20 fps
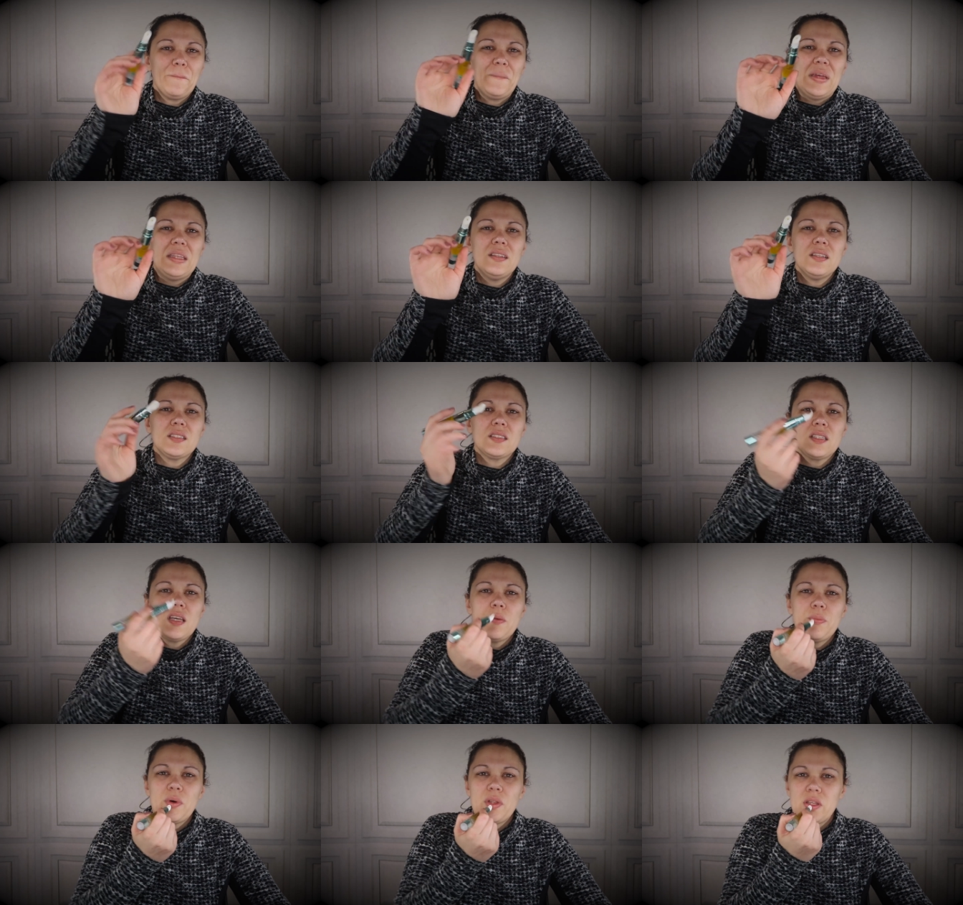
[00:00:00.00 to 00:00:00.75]
And this
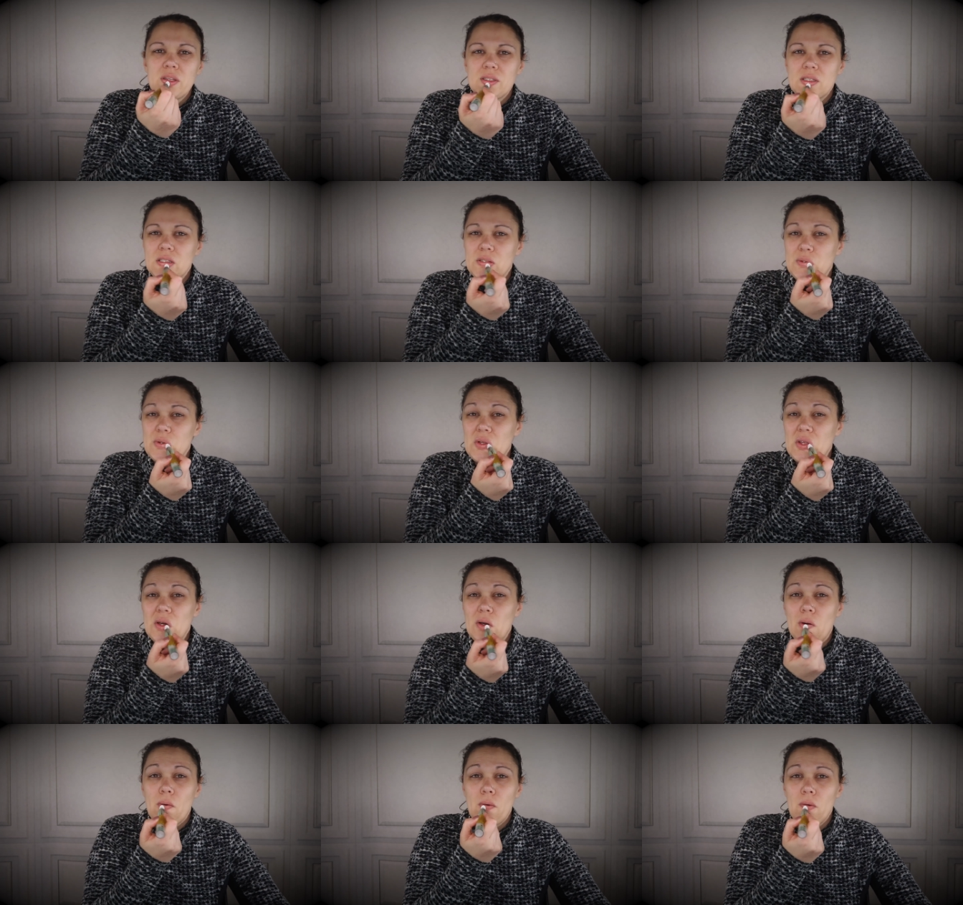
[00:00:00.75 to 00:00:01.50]
tip on this is
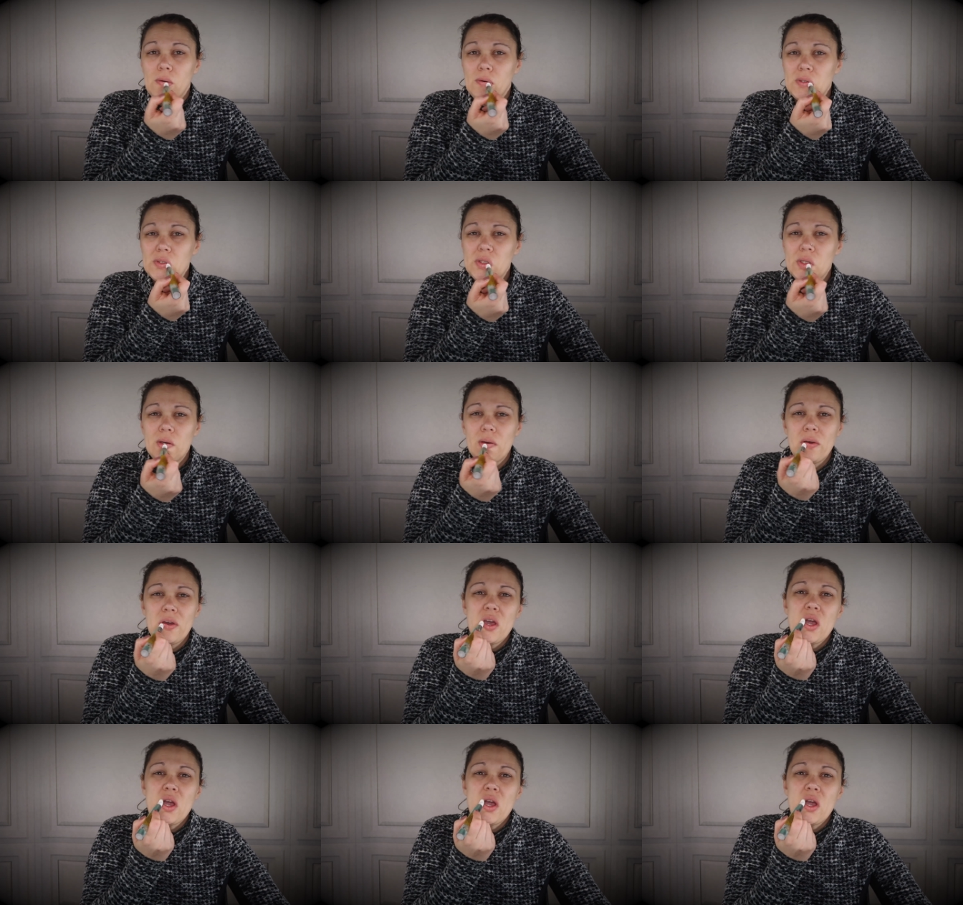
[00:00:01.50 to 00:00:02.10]
really cold,